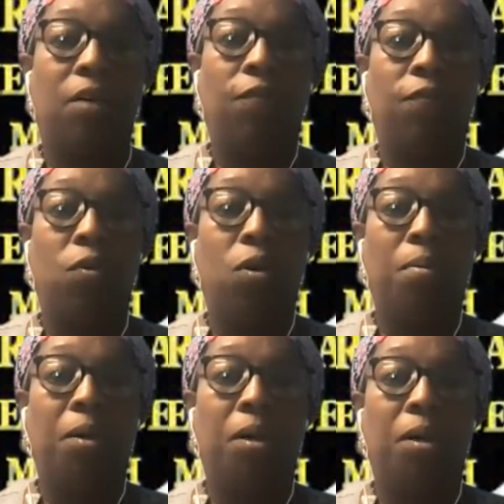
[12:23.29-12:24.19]
a
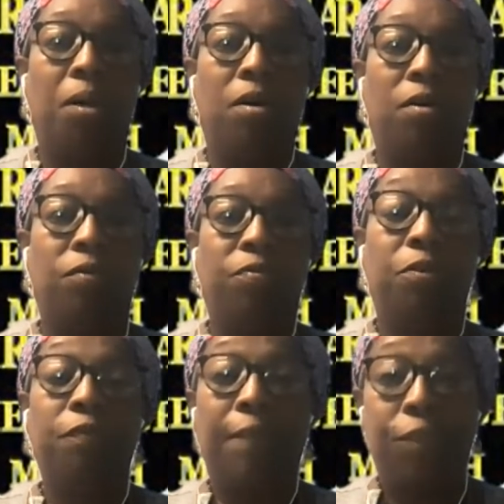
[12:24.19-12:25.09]
form of
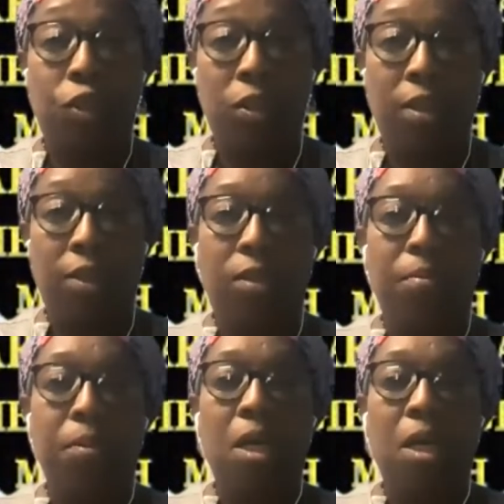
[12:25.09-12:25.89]
professionalism,